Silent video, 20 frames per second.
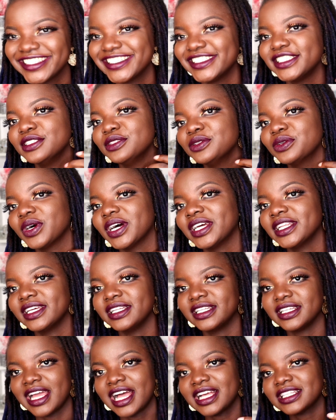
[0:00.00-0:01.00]
you know, and
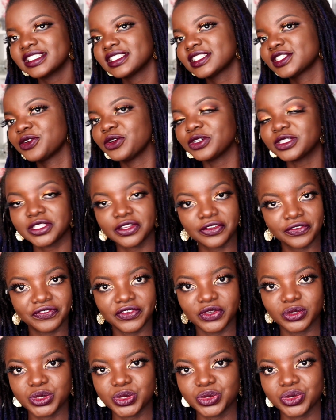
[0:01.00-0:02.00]
then it has this gothic
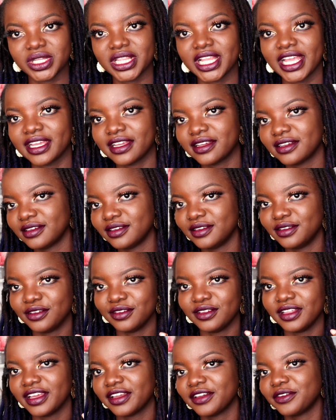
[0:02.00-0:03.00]
feel to it, like, you know,
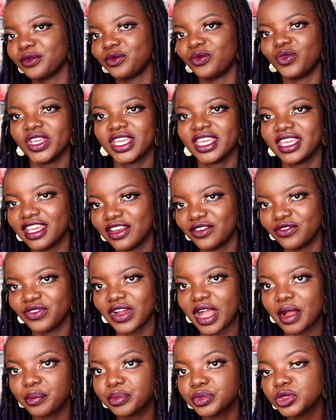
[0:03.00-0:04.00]
like wicked
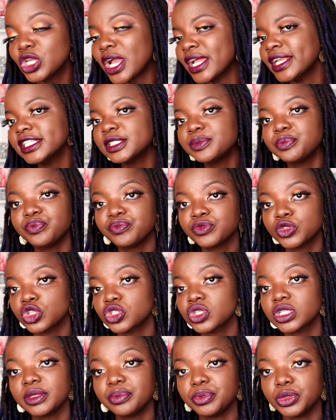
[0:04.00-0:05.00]
vamp, and it's
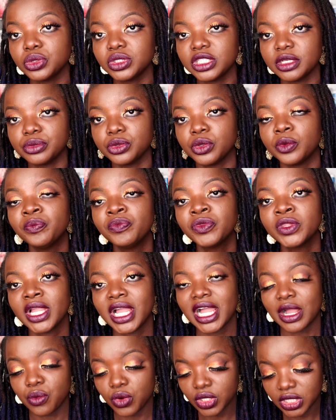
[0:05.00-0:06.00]
totally buildable.
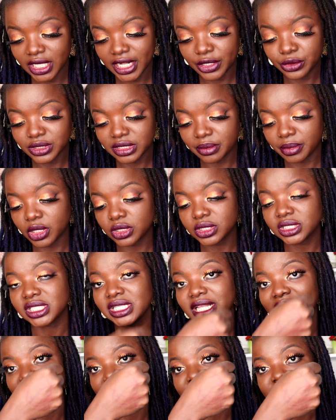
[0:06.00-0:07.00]
And one thing I noticed about it,
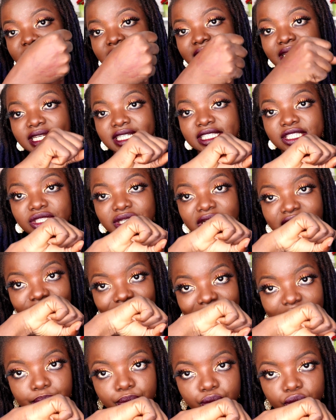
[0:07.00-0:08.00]
like I said, is
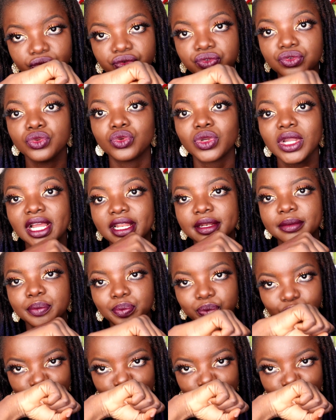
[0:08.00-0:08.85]
transfer proof. Look at,